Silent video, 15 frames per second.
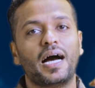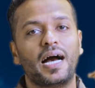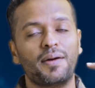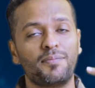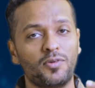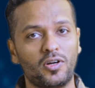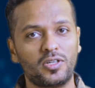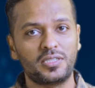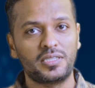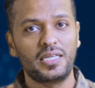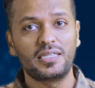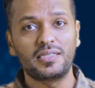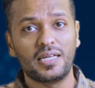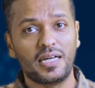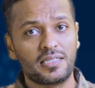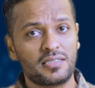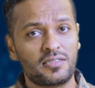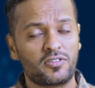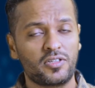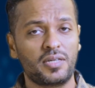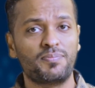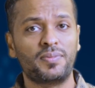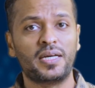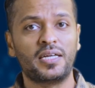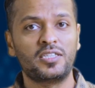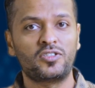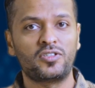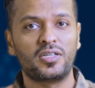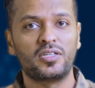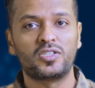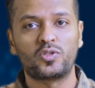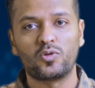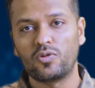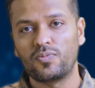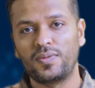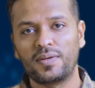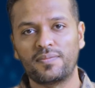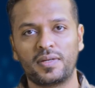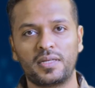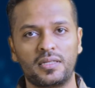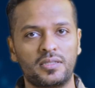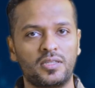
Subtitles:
I'm not saying that bearish traders don't make money.